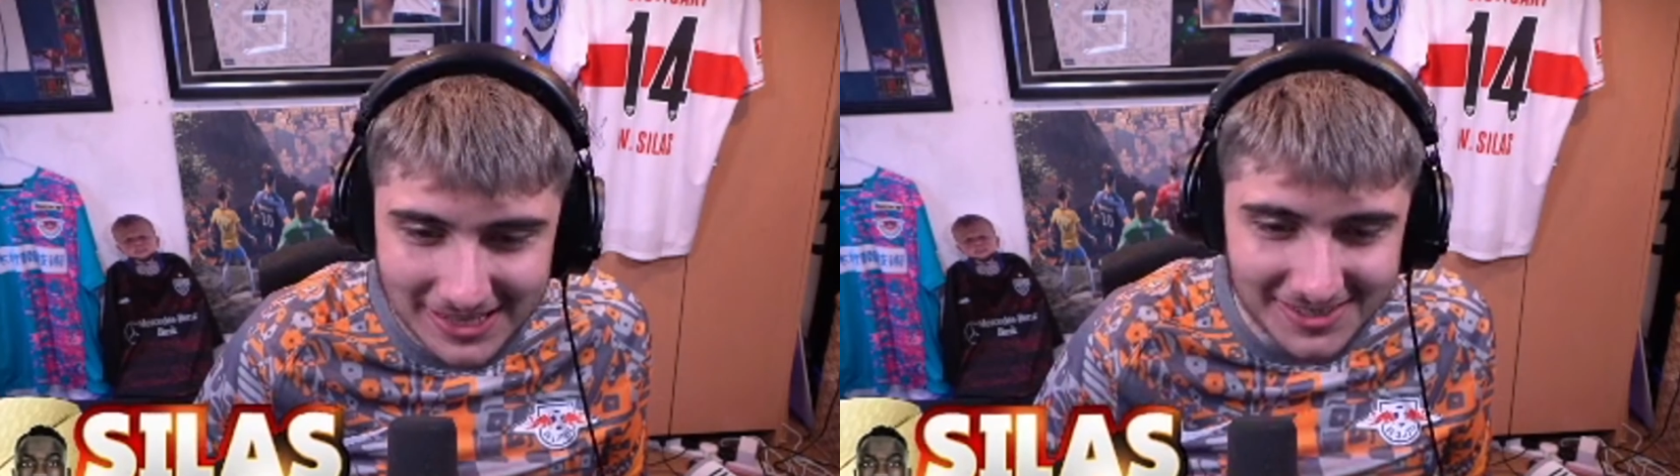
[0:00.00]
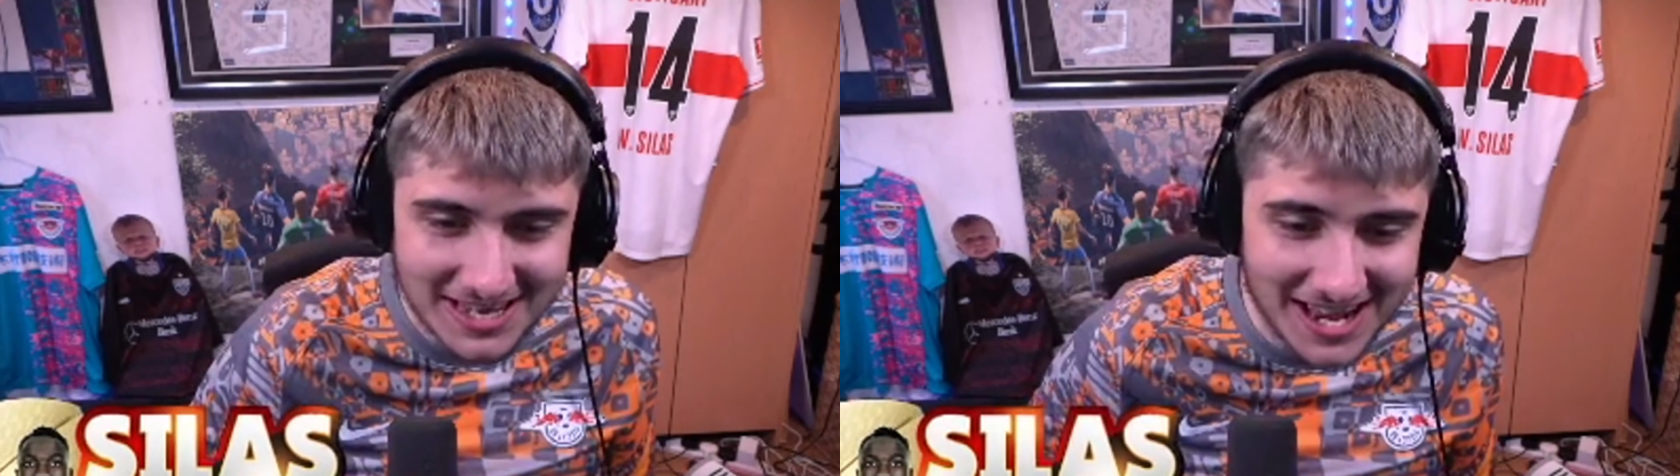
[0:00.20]

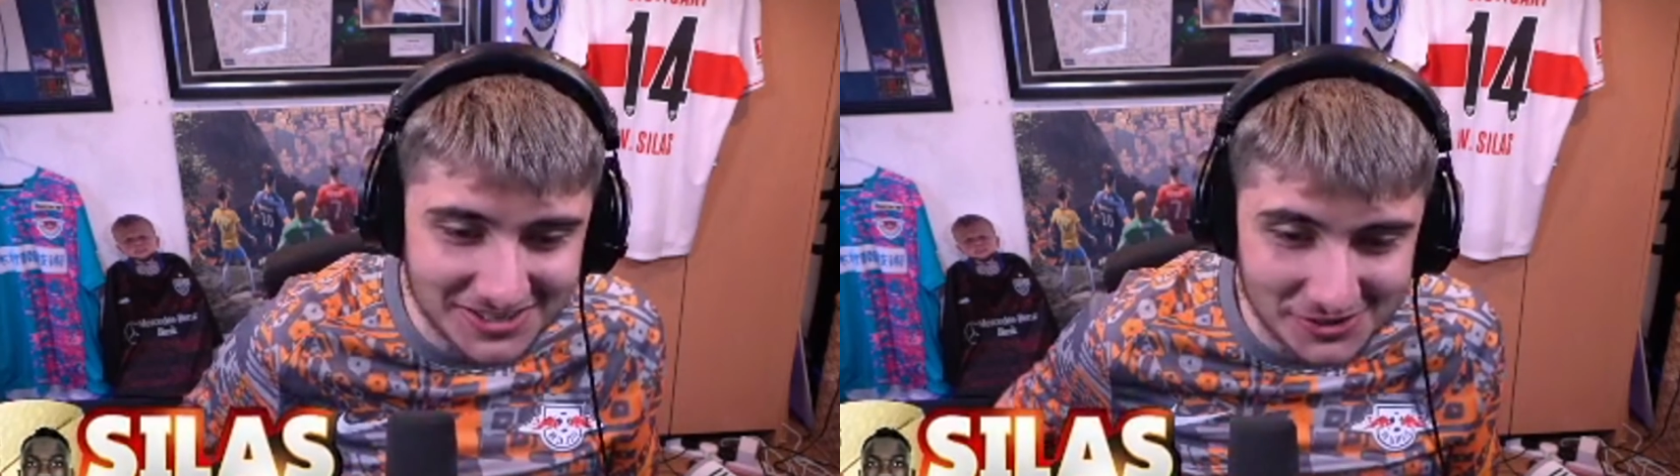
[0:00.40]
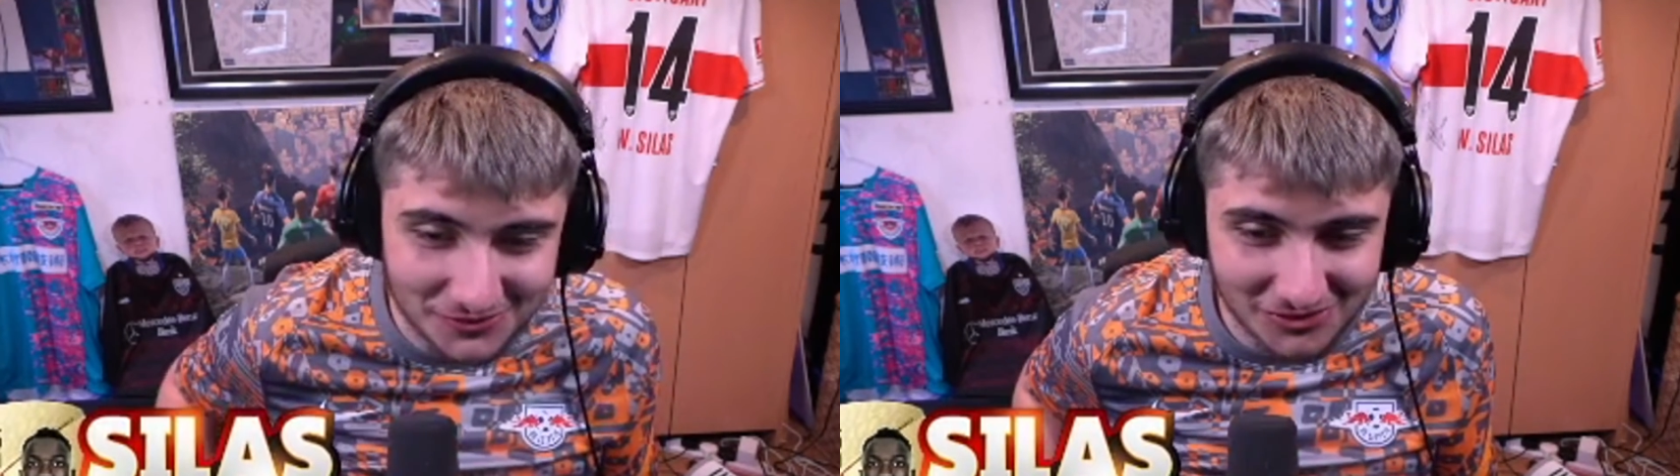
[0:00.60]
That's
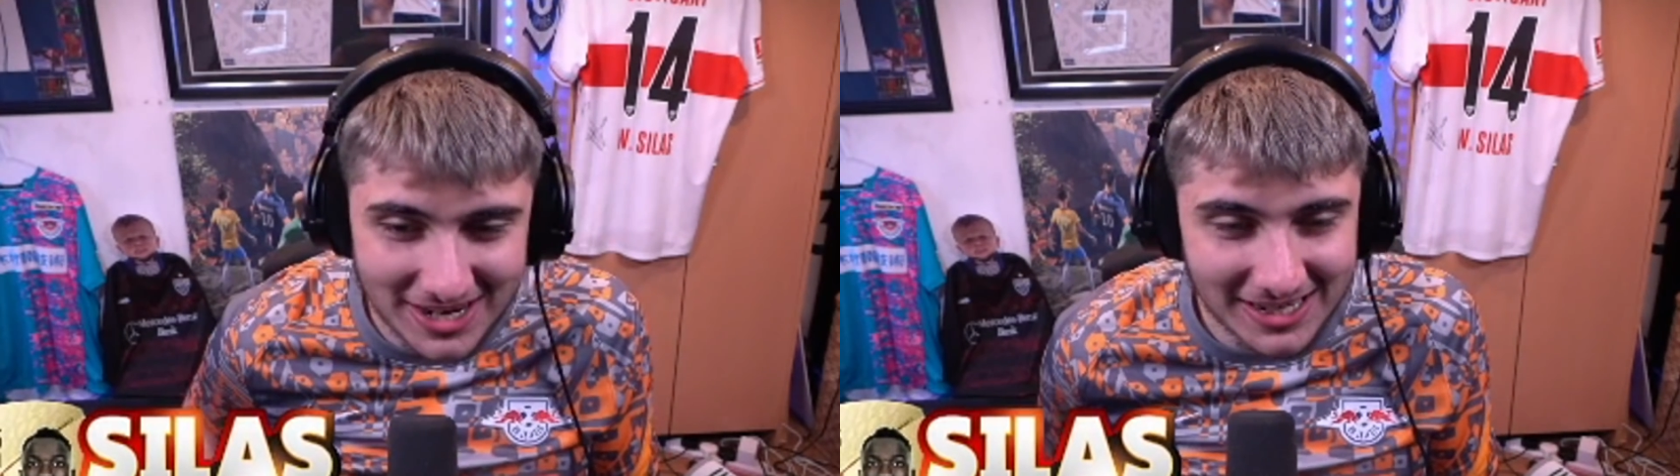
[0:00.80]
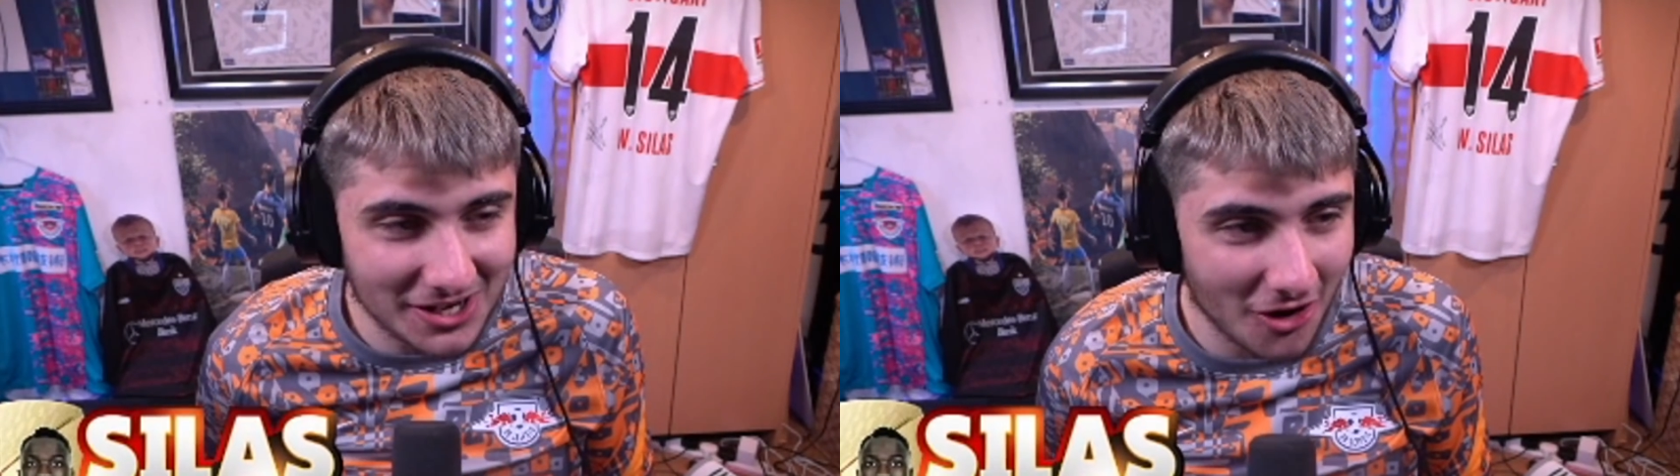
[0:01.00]
actually a
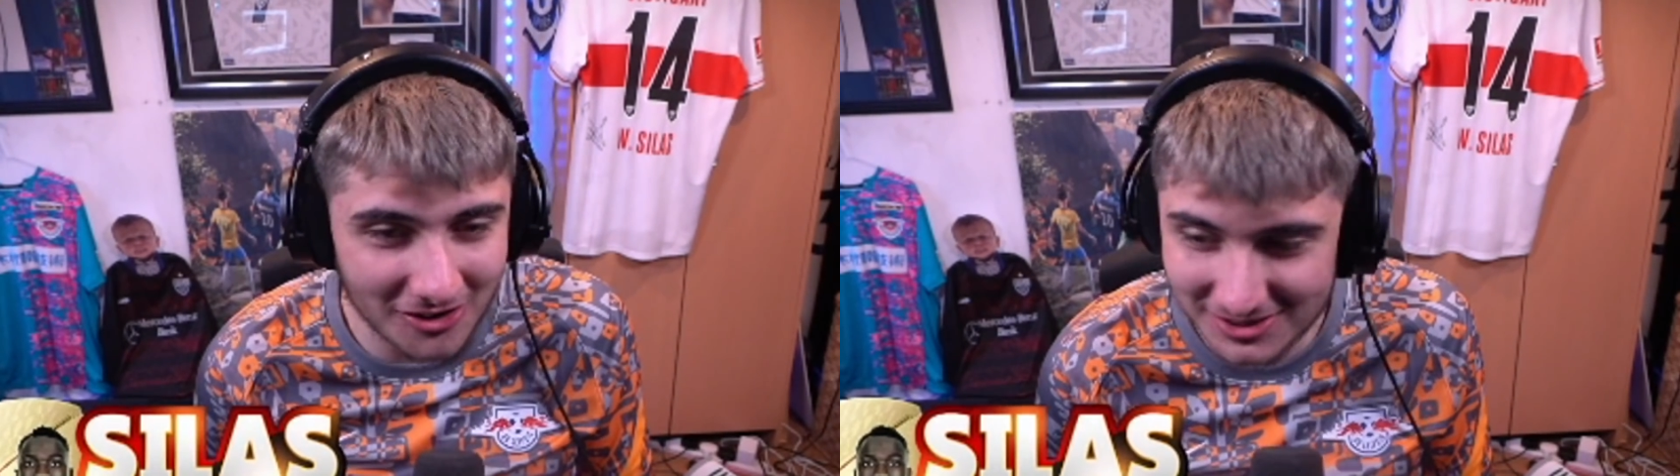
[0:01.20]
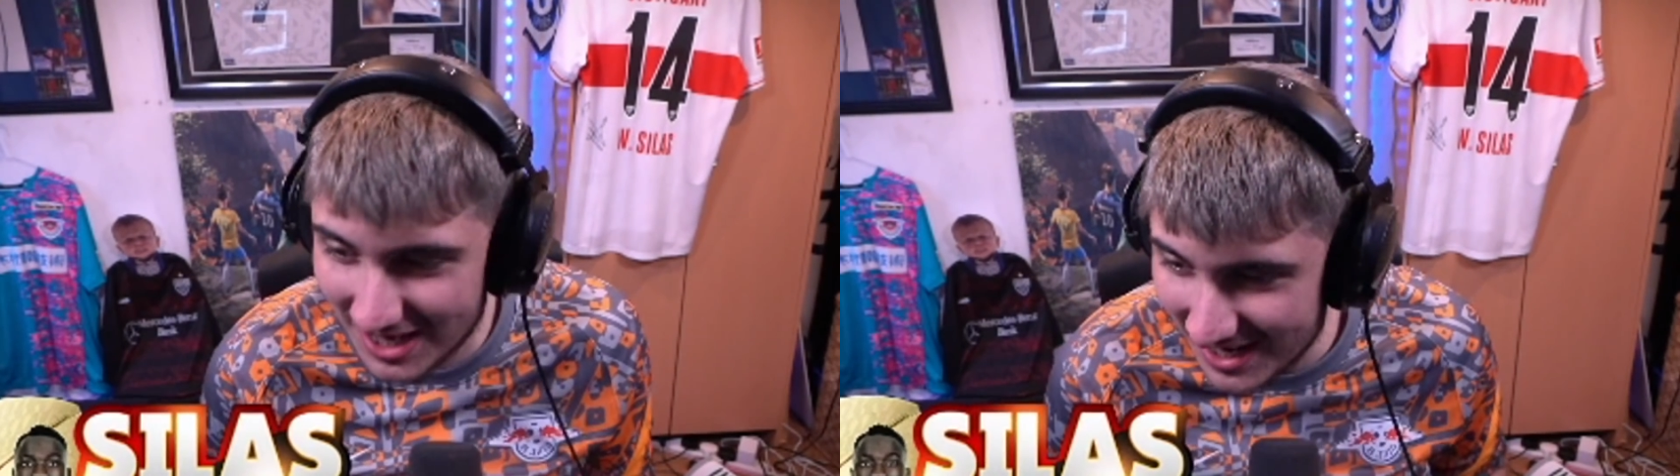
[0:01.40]
really
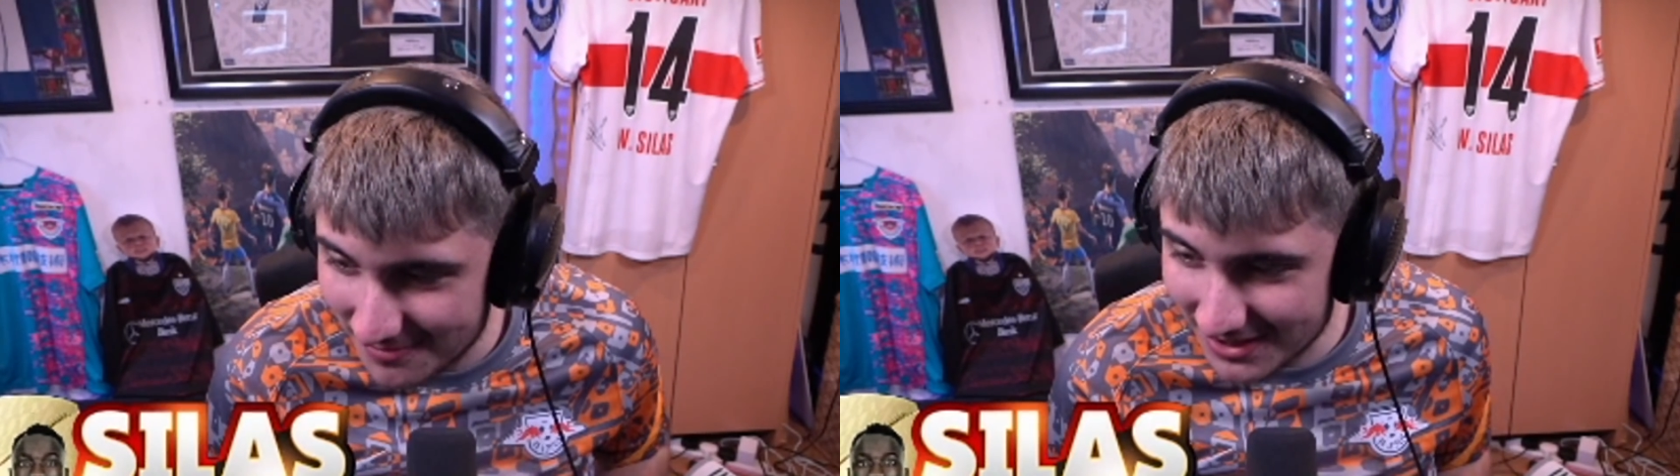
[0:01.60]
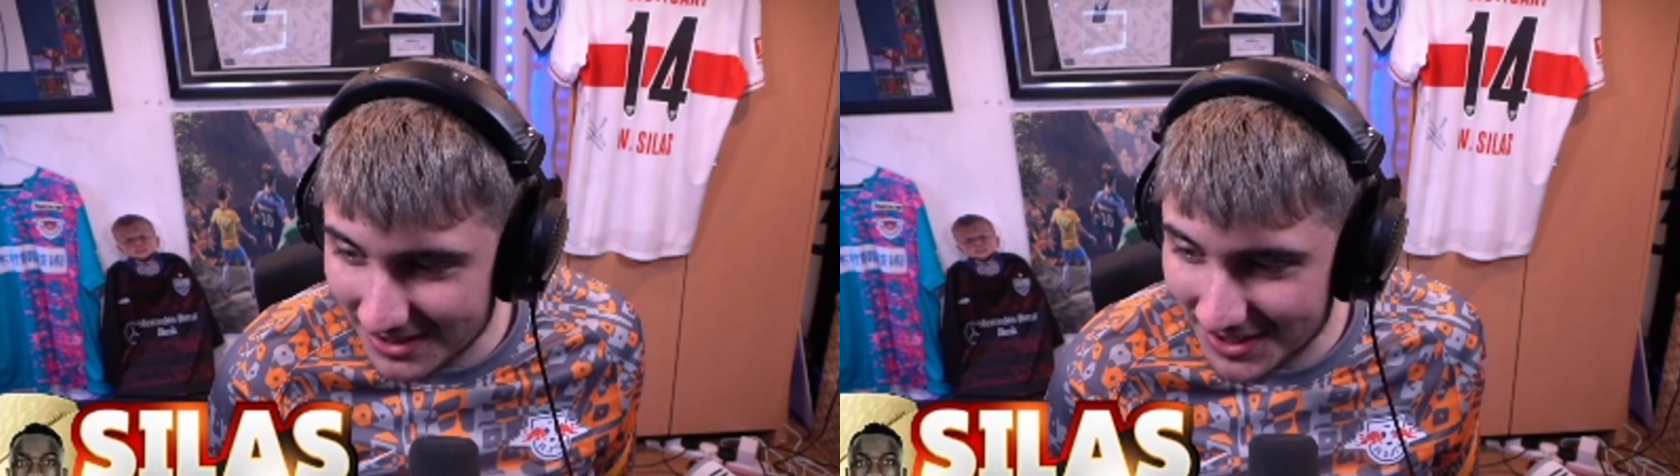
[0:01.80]
hot team.